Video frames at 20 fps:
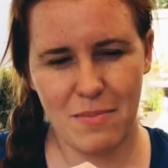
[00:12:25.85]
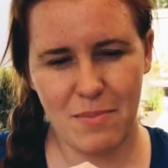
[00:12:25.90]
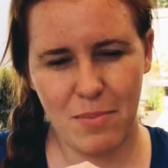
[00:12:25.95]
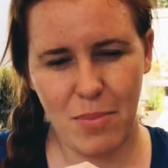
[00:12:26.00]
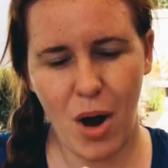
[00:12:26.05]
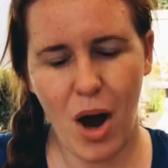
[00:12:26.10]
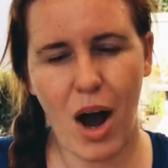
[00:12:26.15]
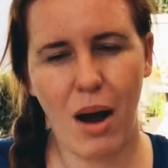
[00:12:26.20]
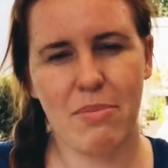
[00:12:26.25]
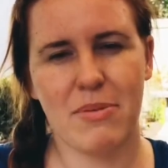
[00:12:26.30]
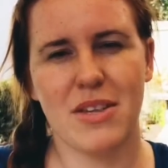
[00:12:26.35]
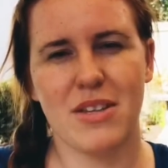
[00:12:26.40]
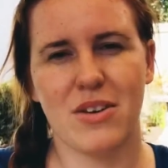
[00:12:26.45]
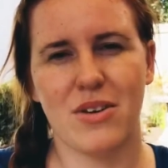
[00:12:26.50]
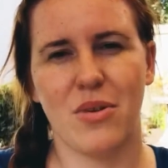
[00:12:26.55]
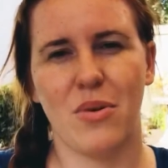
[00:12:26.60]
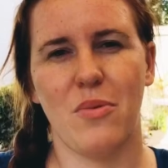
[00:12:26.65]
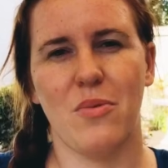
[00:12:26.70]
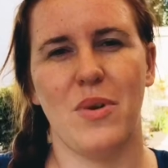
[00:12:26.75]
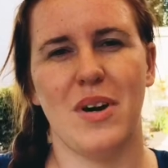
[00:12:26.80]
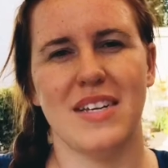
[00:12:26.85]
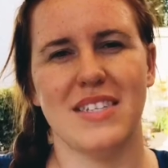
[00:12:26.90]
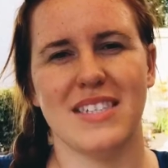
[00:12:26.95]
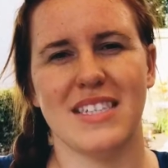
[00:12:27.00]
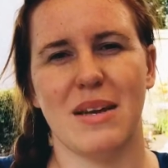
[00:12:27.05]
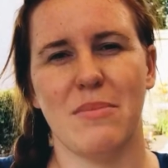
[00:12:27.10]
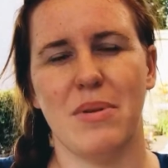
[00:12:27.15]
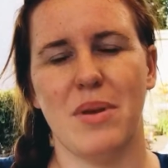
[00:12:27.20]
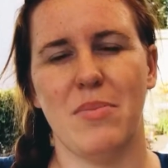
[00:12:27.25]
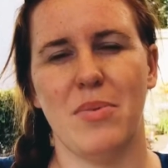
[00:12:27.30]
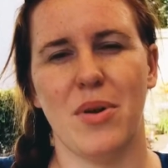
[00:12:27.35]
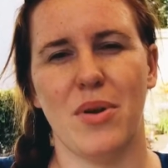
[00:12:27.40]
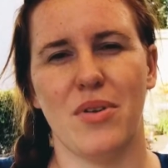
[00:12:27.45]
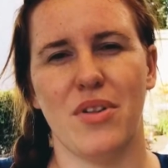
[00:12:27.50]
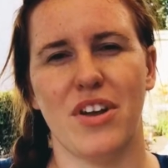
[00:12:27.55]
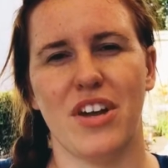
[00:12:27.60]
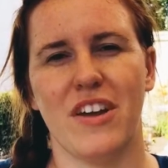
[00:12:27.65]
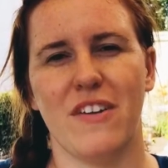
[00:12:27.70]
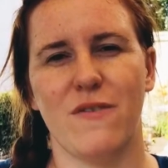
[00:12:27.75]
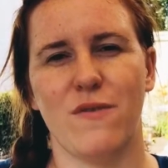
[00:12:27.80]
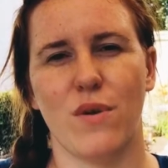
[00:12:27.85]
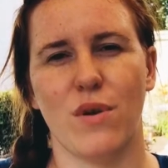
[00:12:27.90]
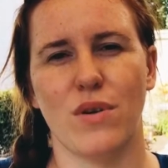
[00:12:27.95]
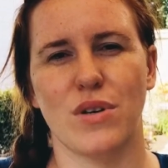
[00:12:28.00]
popular ones that people are looking forward